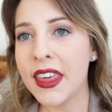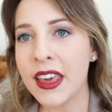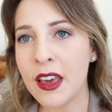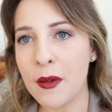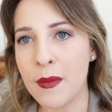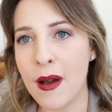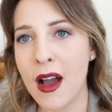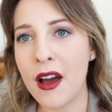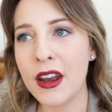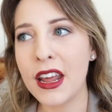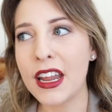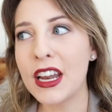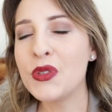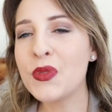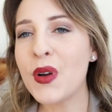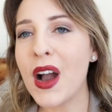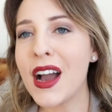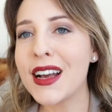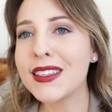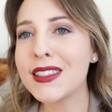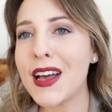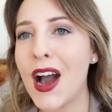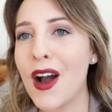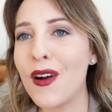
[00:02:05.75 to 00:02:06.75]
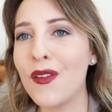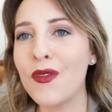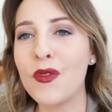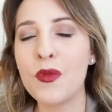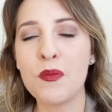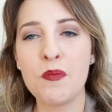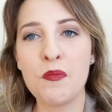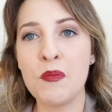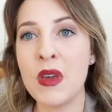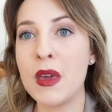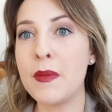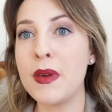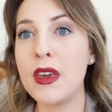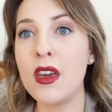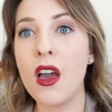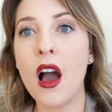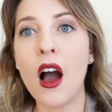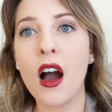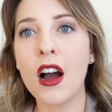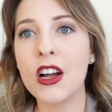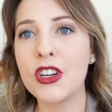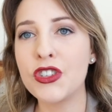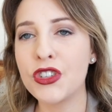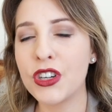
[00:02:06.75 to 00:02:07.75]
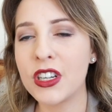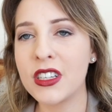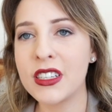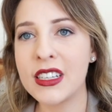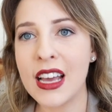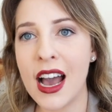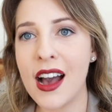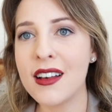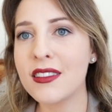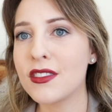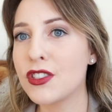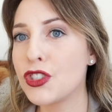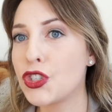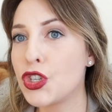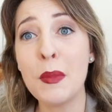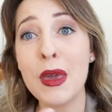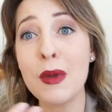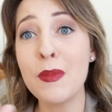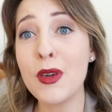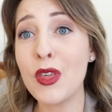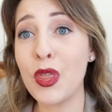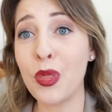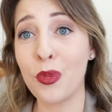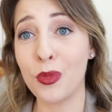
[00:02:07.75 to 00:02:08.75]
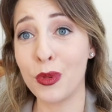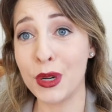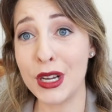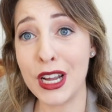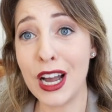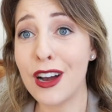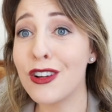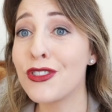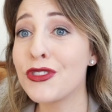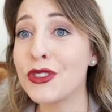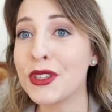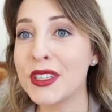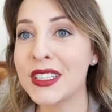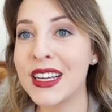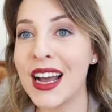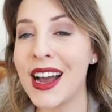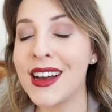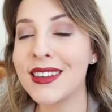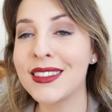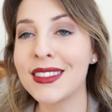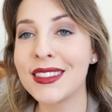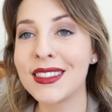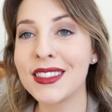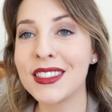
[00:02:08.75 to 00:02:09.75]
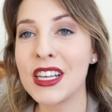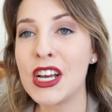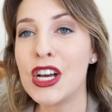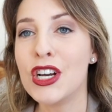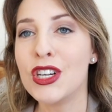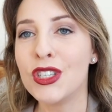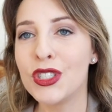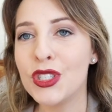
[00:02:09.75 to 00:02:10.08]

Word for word: Think about it. You guys have maybe 100 guests, maybe 300 guests.